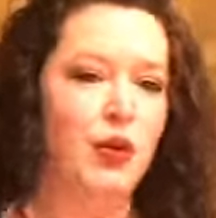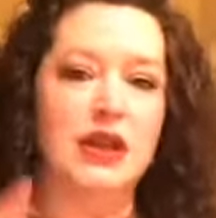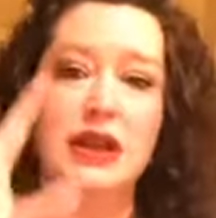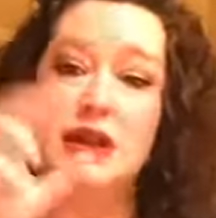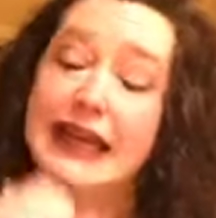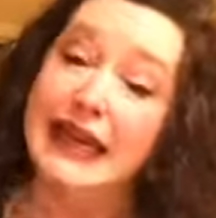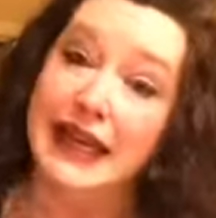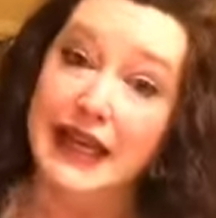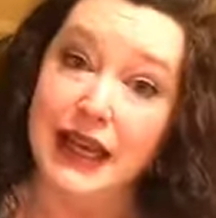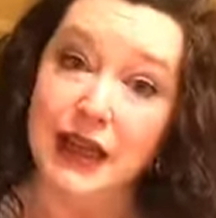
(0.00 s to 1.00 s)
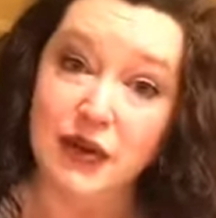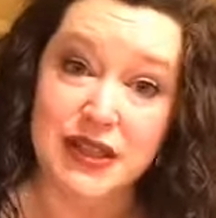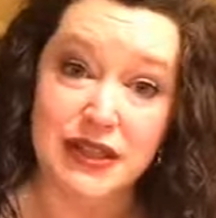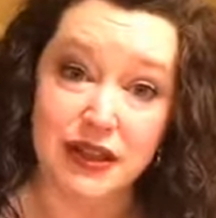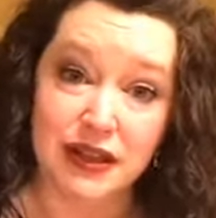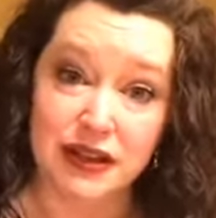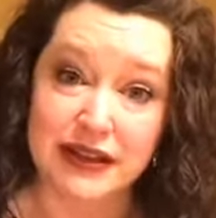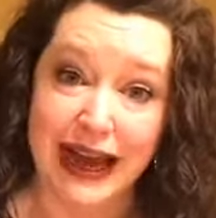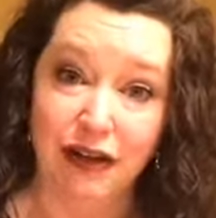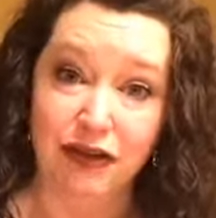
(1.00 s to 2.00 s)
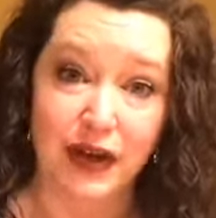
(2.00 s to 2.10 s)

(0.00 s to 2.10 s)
Well, little Gideon, he was still a little doubtful.